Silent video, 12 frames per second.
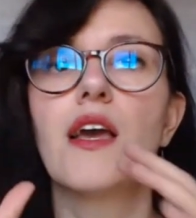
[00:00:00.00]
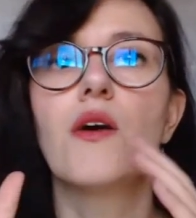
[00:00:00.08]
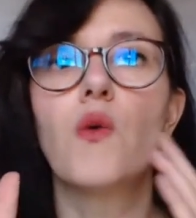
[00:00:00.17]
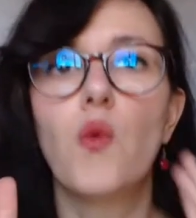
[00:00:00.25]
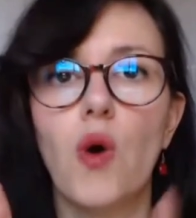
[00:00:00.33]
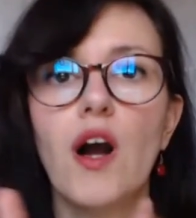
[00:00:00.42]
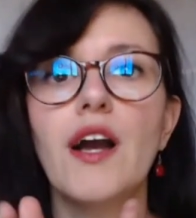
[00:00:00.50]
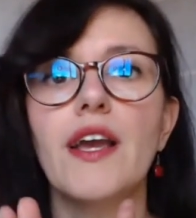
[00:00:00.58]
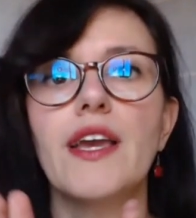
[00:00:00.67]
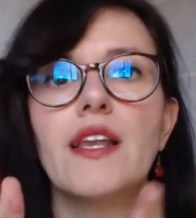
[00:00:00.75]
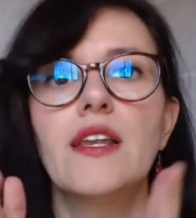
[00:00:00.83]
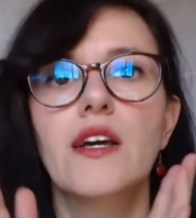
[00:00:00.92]

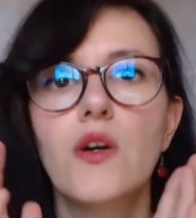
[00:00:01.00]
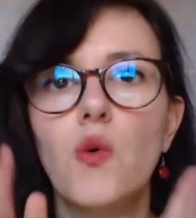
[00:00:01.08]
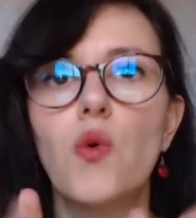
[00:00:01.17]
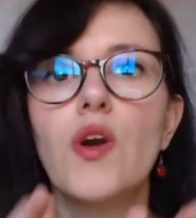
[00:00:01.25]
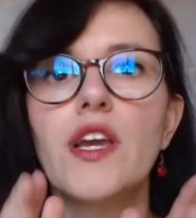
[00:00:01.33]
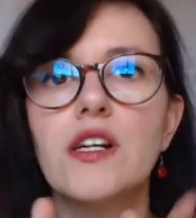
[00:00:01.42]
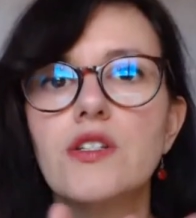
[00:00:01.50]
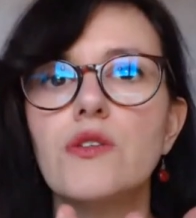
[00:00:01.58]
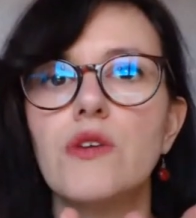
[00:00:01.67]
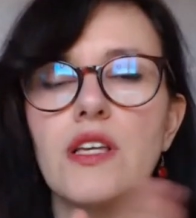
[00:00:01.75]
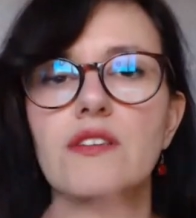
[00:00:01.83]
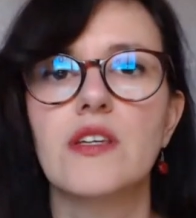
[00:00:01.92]
while we are
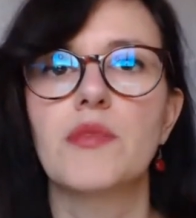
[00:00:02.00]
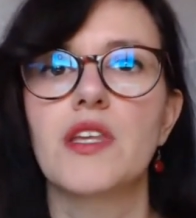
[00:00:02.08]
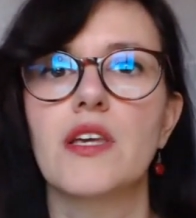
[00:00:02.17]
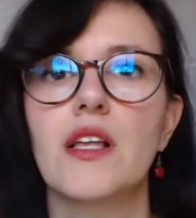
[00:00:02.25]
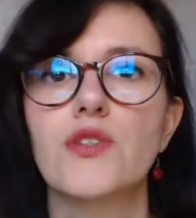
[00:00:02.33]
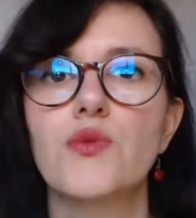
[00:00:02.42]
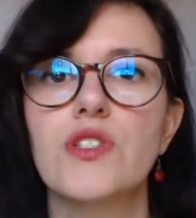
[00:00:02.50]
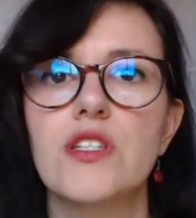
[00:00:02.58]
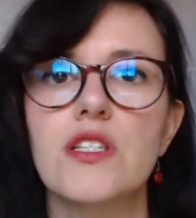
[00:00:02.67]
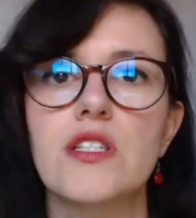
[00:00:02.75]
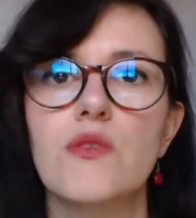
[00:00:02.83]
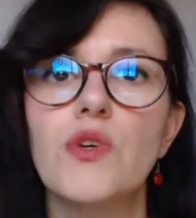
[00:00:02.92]
doing something else,
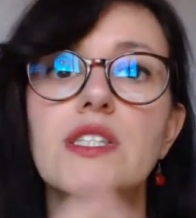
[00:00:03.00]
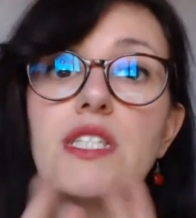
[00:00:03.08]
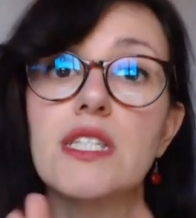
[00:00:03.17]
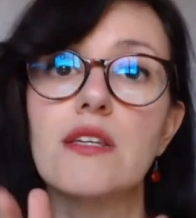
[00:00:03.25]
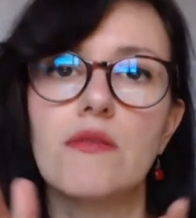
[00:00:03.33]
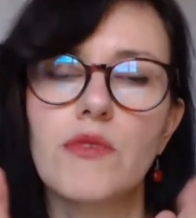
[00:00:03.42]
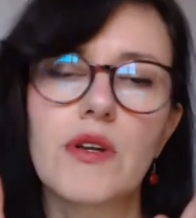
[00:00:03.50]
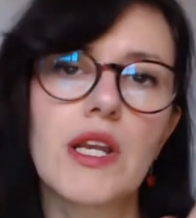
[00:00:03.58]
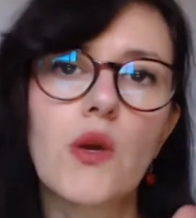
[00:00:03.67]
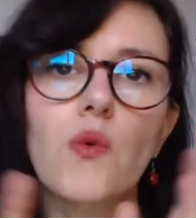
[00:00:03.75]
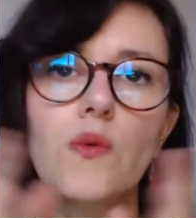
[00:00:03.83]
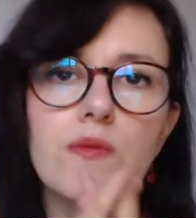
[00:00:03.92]
which
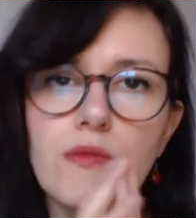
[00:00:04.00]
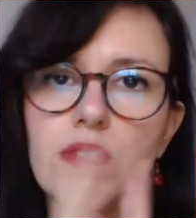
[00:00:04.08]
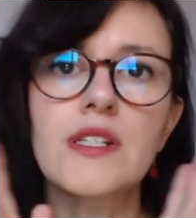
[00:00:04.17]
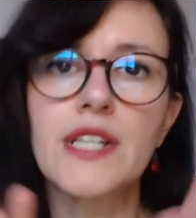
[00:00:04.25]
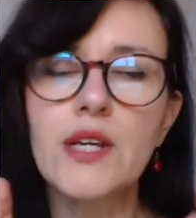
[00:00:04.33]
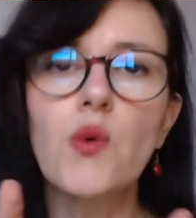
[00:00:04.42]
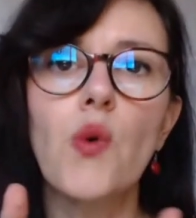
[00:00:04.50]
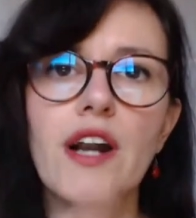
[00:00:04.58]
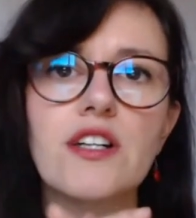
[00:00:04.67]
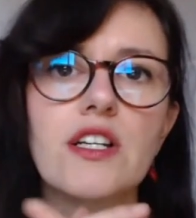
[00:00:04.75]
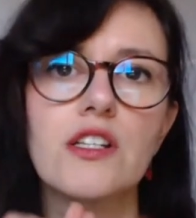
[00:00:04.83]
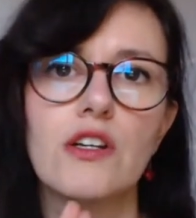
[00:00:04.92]

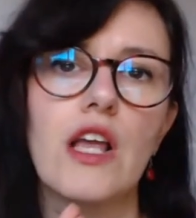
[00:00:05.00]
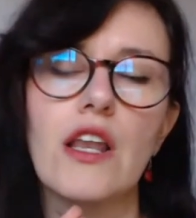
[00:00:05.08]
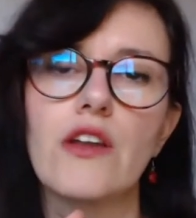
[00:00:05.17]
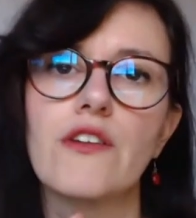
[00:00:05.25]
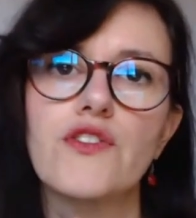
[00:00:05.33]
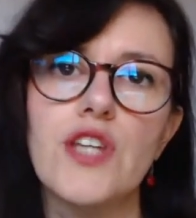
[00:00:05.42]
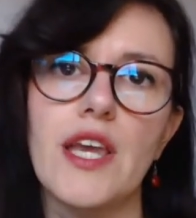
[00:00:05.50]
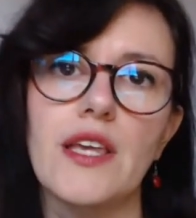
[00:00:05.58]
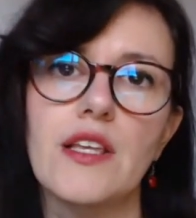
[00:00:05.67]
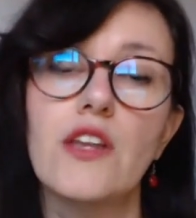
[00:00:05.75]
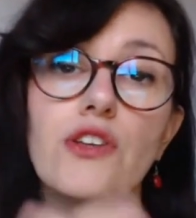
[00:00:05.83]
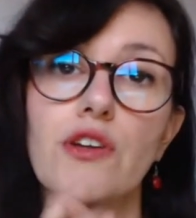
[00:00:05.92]
requires a lot of
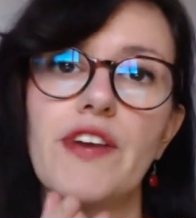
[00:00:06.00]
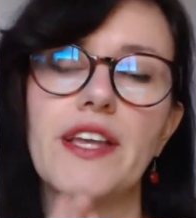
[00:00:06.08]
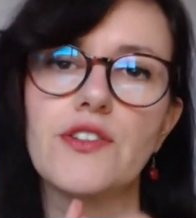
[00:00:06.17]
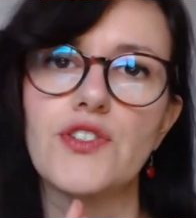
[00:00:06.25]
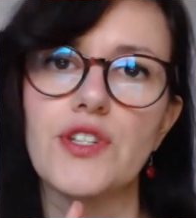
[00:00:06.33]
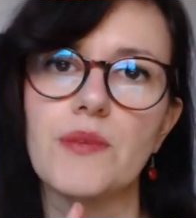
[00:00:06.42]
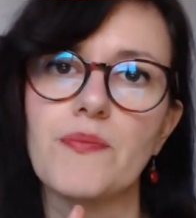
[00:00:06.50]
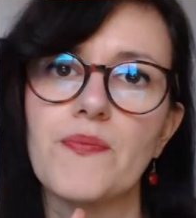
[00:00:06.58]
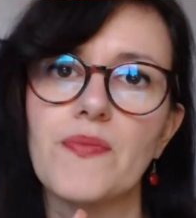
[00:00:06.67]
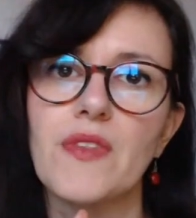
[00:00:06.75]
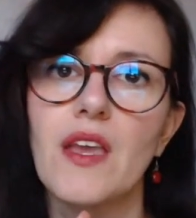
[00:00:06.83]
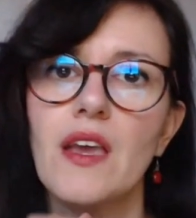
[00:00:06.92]
change, a lot of energy.
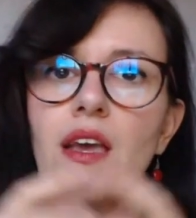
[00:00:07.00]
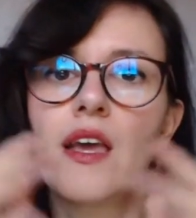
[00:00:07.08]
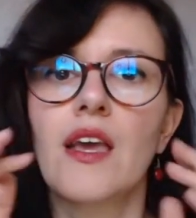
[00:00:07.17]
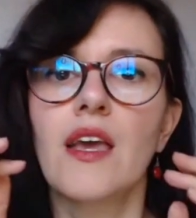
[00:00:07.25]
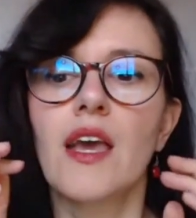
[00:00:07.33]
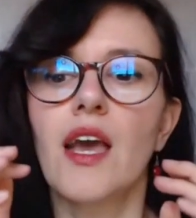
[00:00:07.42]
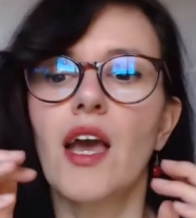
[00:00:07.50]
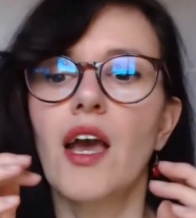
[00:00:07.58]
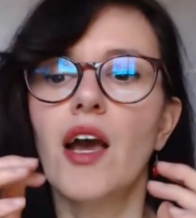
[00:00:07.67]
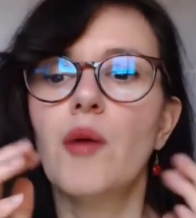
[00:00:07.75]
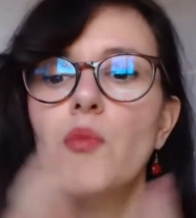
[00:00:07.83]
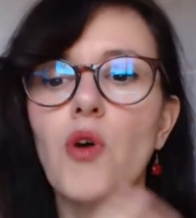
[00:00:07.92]

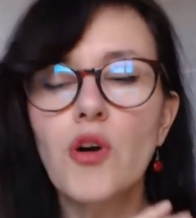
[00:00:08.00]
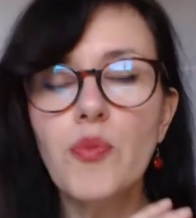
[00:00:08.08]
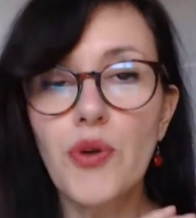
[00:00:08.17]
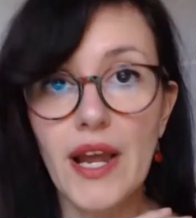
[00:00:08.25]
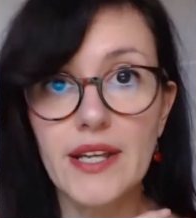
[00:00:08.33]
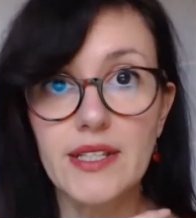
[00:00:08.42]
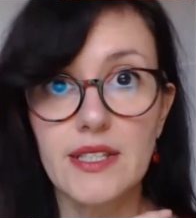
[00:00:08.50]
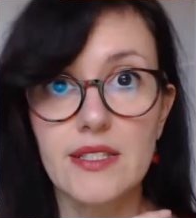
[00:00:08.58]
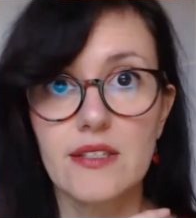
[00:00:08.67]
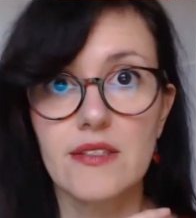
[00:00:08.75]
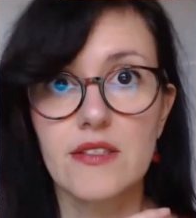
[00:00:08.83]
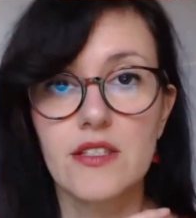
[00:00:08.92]
More
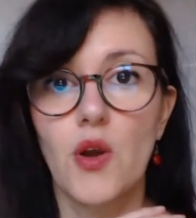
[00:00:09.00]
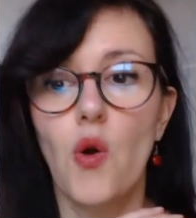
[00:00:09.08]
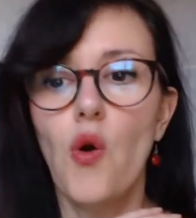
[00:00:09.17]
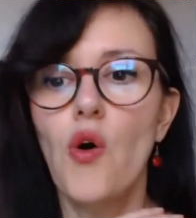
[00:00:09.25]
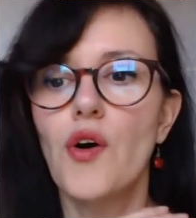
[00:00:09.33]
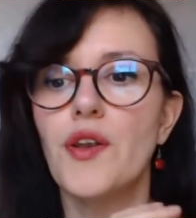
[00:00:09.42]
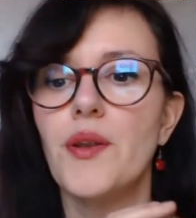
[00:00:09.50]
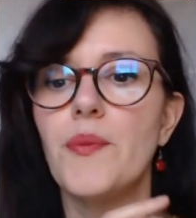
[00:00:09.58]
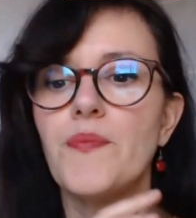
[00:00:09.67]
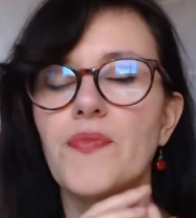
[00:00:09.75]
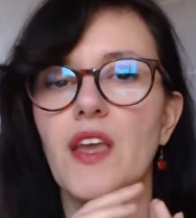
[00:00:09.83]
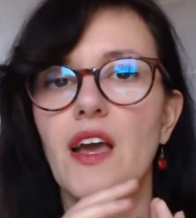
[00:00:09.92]
practices on
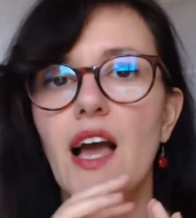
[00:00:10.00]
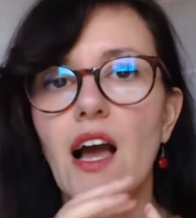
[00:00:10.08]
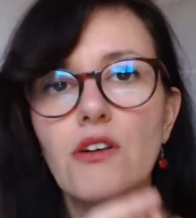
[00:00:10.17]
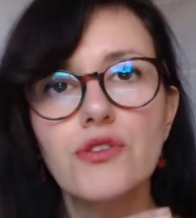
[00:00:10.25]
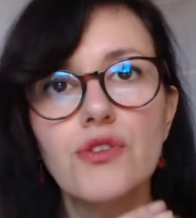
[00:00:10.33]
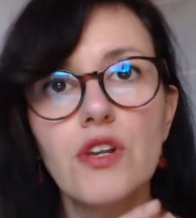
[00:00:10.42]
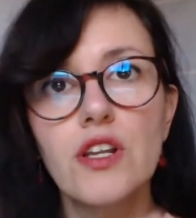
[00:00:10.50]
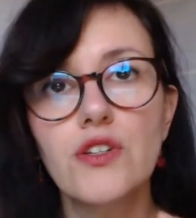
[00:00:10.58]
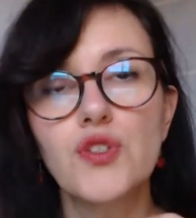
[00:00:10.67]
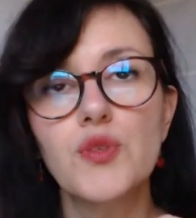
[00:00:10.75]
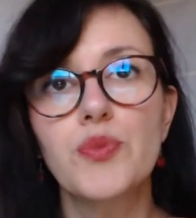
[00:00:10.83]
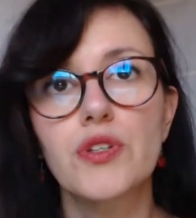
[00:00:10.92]
how to
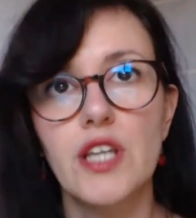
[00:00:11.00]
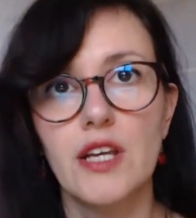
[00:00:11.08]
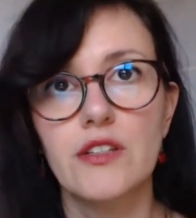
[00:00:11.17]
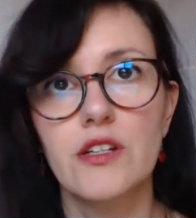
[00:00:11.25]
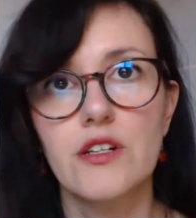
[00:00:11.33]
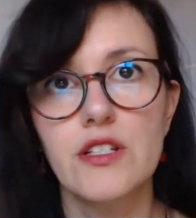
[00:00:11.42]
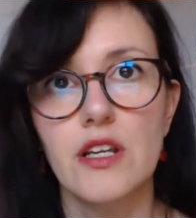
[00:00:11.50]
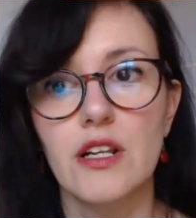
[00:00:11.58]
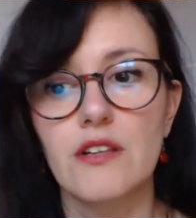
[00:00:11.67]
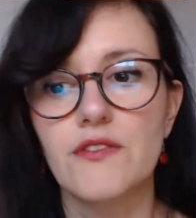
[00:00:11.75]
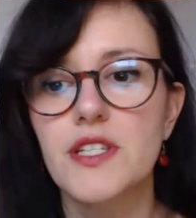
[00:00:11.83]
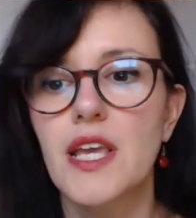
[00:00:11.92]
learn to protect
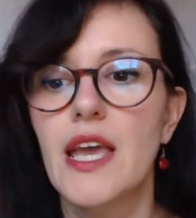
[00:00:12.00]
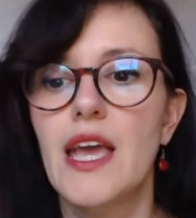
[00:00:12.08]
ourselves